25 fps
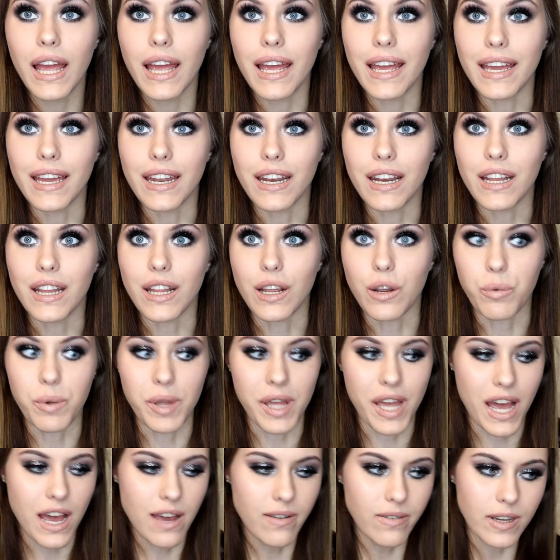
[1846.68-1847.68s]
And there we
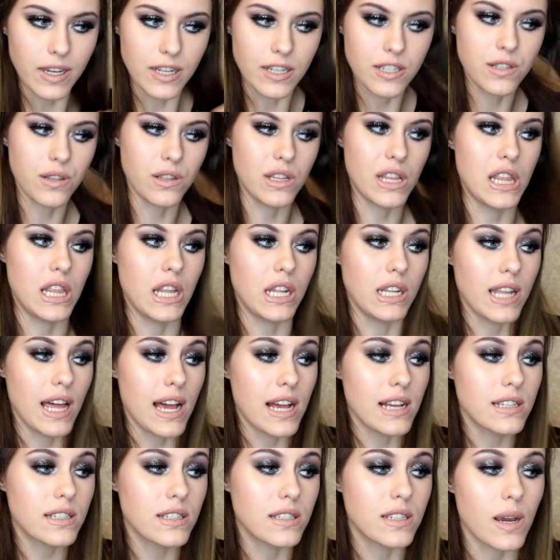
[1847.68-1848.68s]
have it. So then the
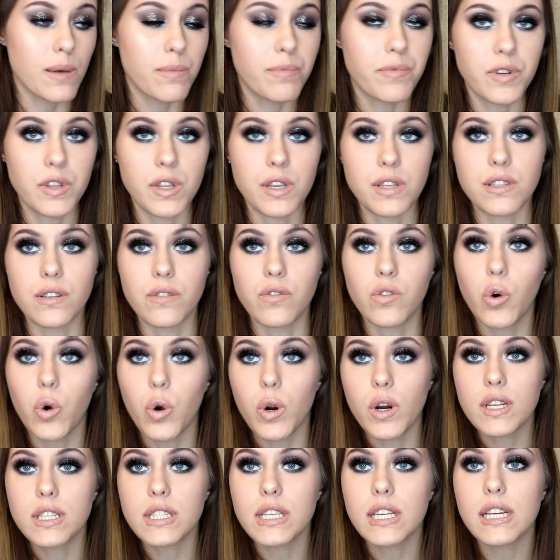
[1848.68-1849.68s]
last step for this, of
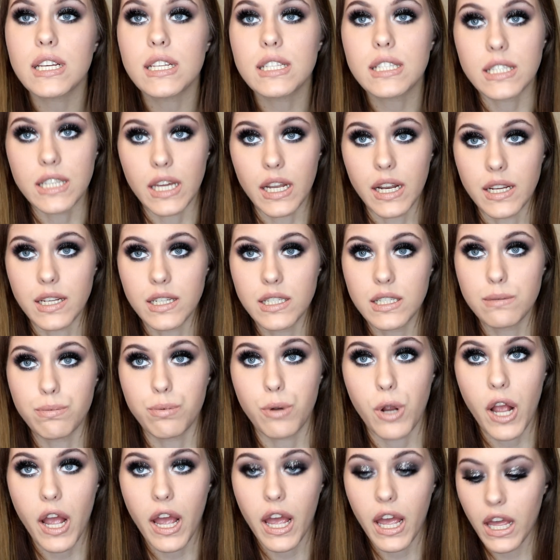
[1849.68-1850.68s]
course, is setting
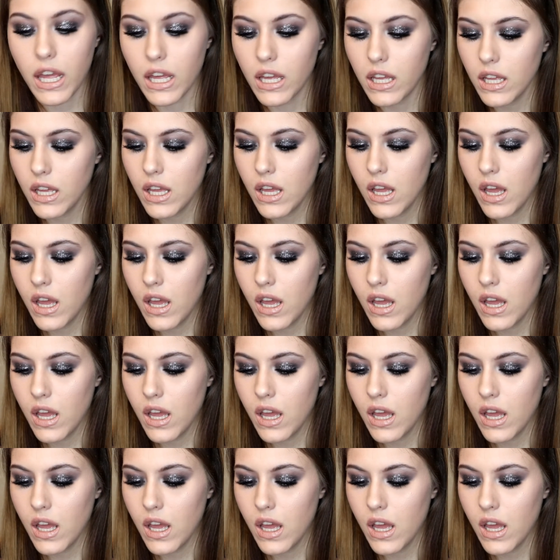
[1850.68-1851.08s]
spray.